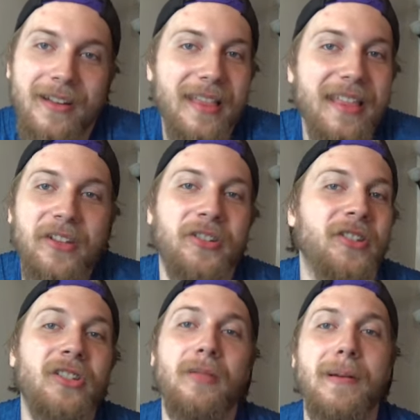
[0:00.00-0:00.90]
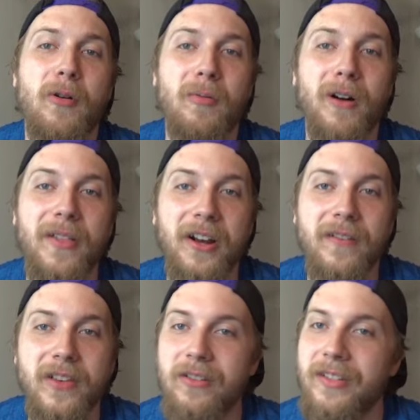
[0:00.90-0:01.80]
Like, there's so many Pokemon that
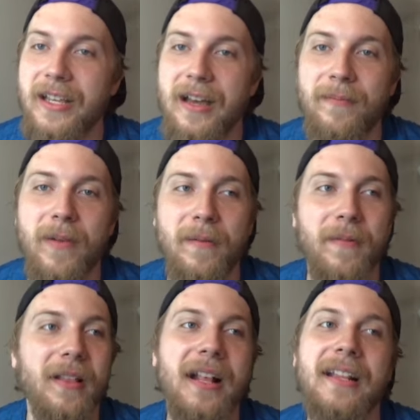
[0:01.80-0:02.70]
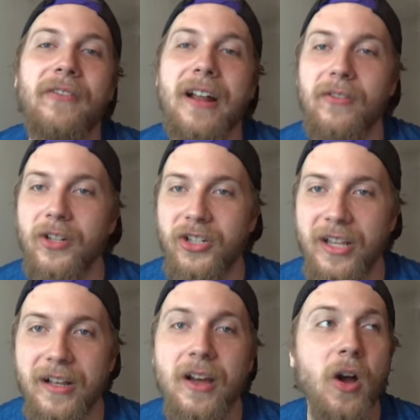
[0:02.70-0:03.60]
could have used like a different evolution.
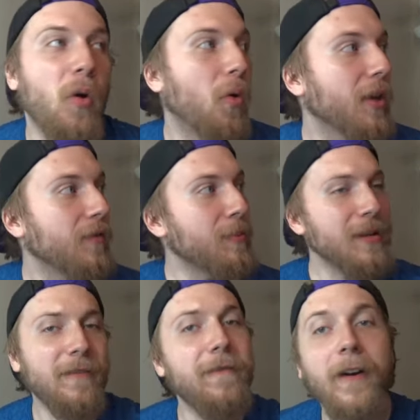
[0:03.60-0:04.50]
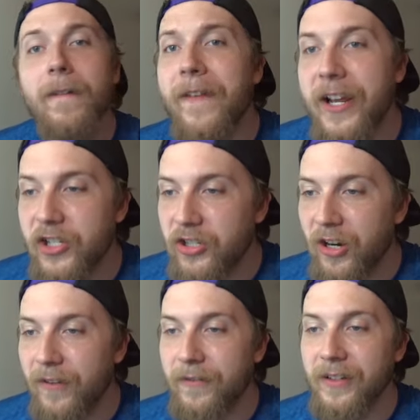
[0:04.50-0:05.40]
Like, give something to Farfetch'd,
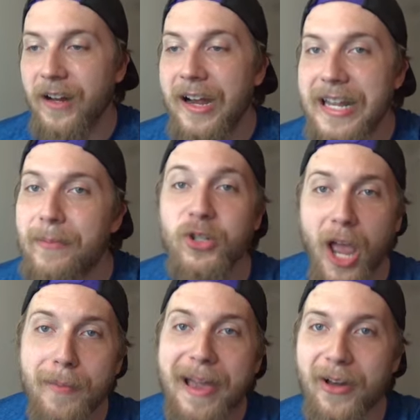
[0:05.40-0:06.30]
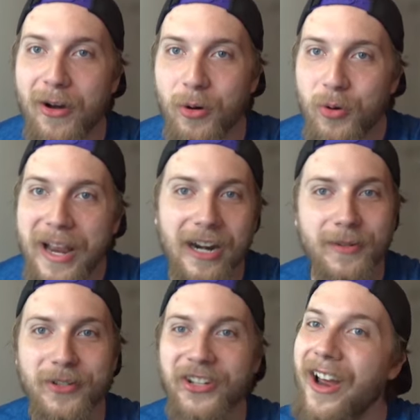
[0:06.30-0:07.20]
not goddamn Chimecho. Who
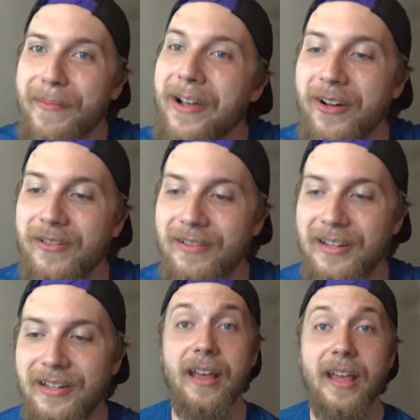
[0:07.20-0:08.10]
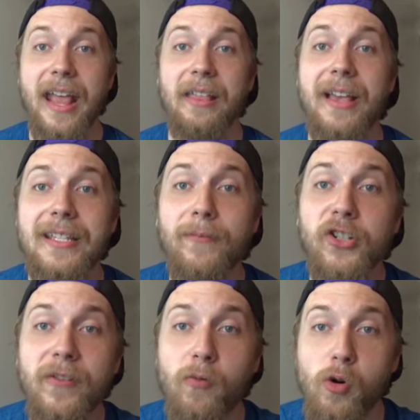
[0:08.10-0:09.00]
cares what Chimecho? And last up for
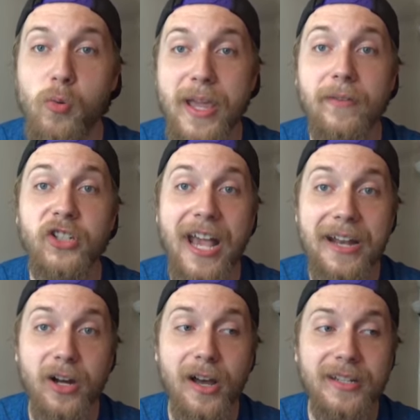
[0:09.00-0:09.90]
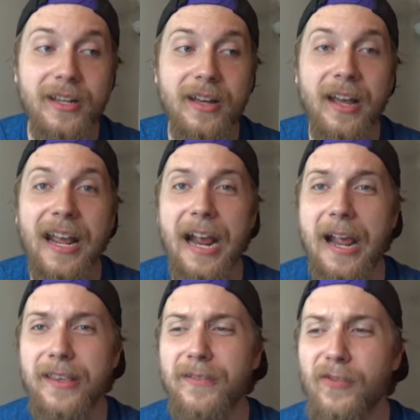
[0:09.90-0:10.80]
Gen 4, we have Chatot,
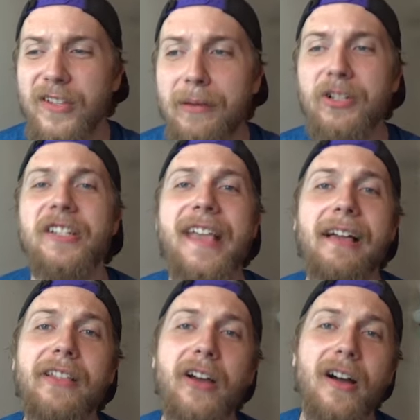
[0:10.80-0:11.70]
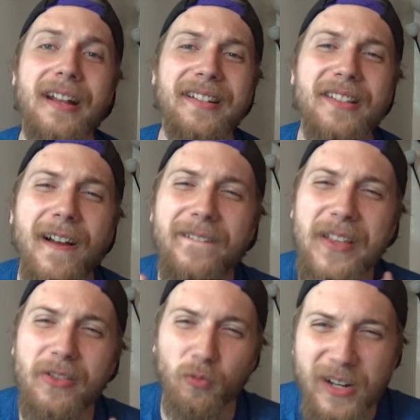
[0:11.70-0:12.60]
and this is for the same reason as Kecleon. It does not
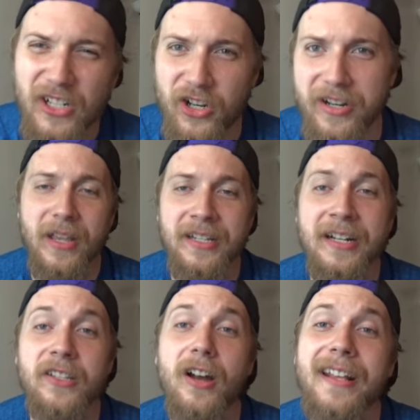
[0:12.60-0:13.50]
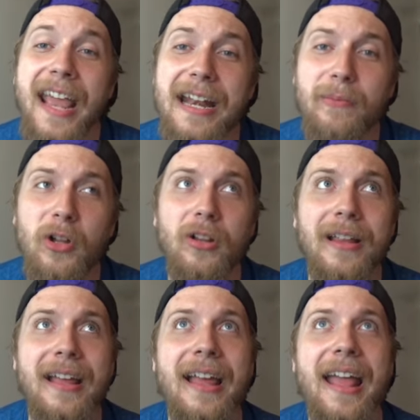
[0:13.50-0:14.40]
fit the region. It's an exotic animal,
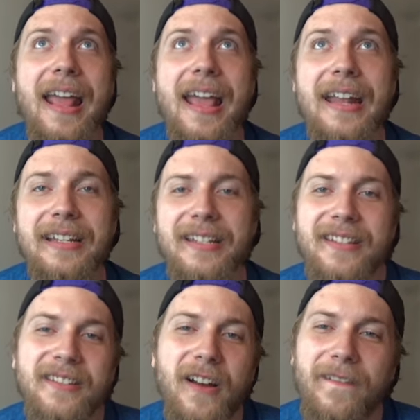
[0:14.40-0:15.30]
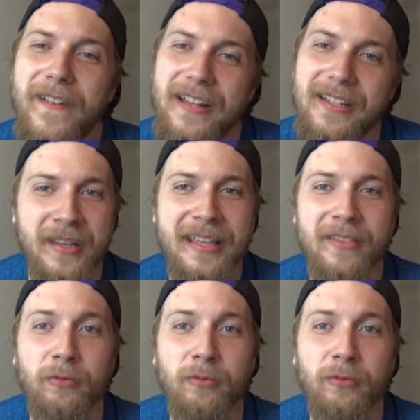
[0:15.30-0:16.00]
and it does not fit the